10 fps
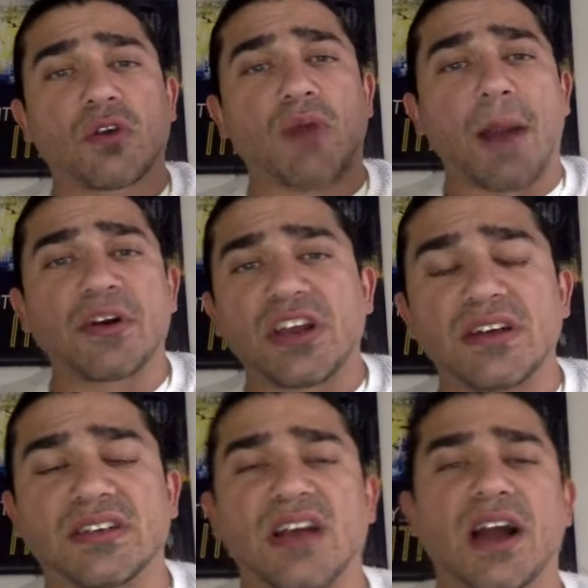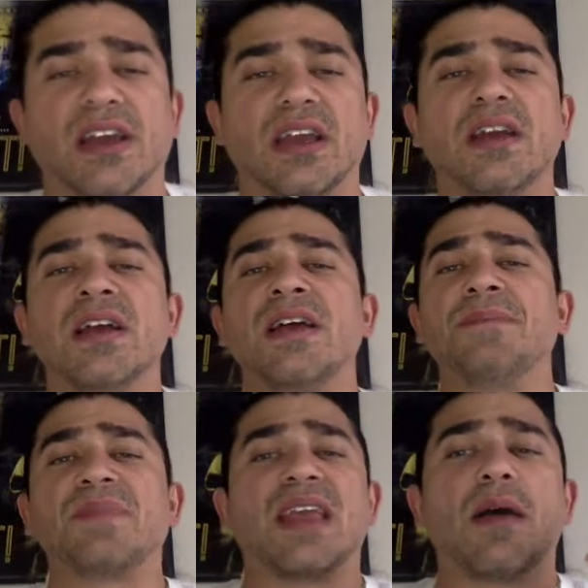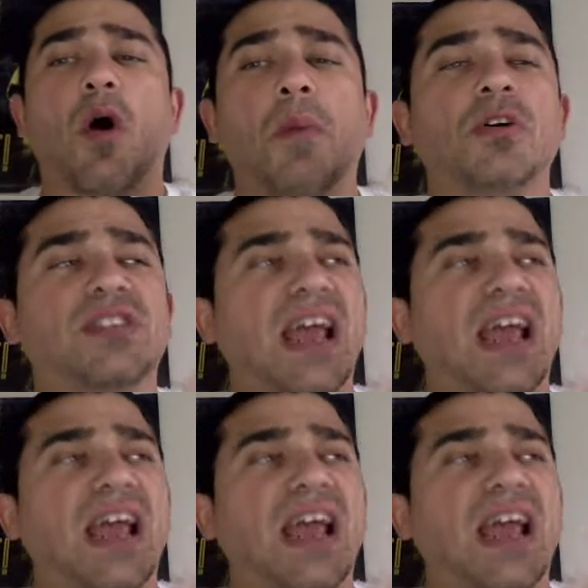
Robert Kiyosaki. Almost